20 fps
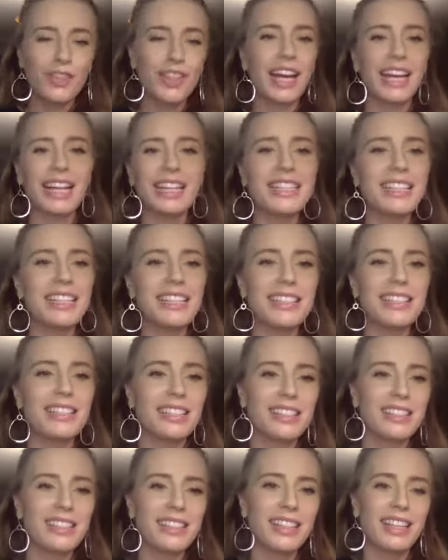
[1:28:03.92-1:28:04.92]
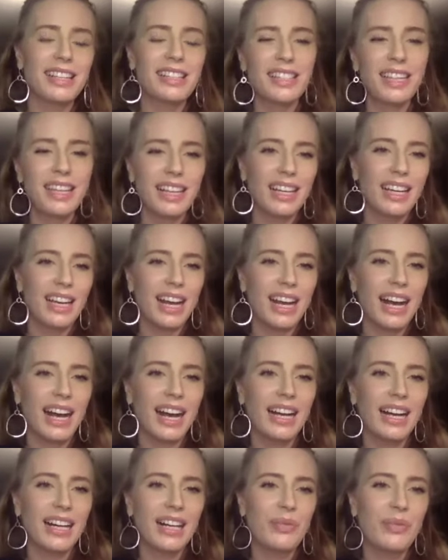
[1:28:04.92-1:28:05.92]
of the 1960s,
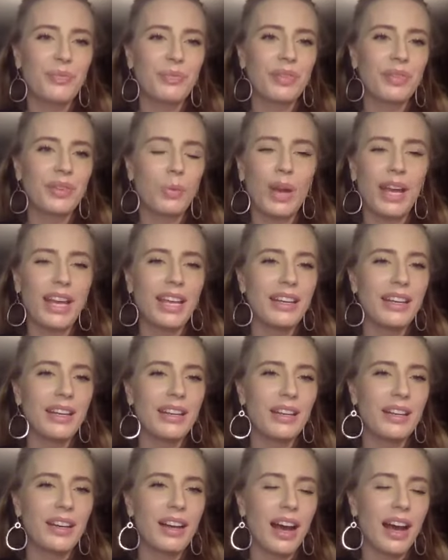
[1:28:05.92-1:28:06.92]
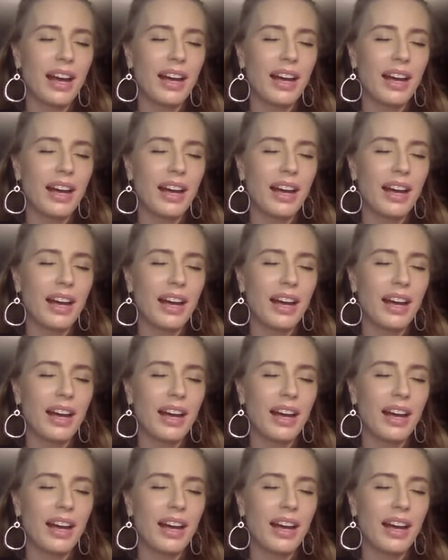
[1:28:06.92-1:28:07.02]
when